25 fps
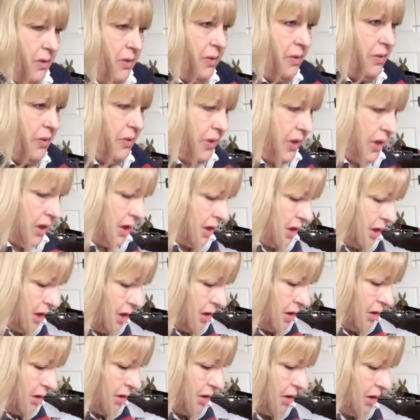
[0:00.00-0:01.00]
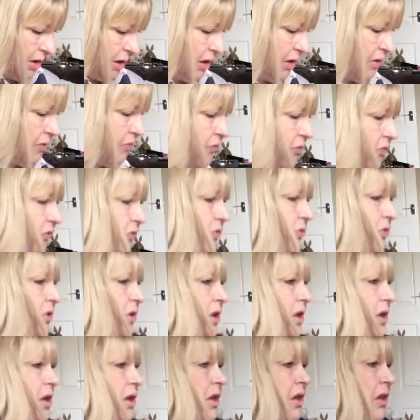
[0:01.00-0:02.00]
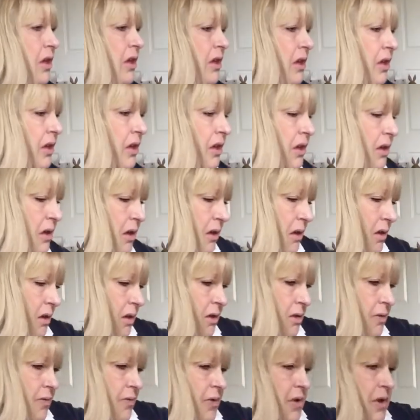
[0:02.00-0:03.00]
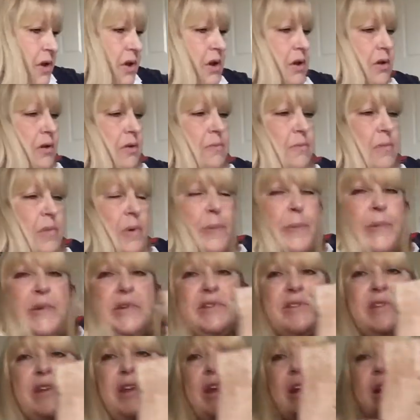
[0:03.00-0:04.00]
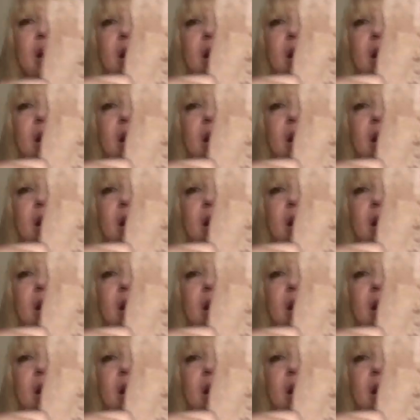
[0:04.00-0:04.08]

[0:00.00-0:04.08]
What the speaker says: there and there, then you can maybe see a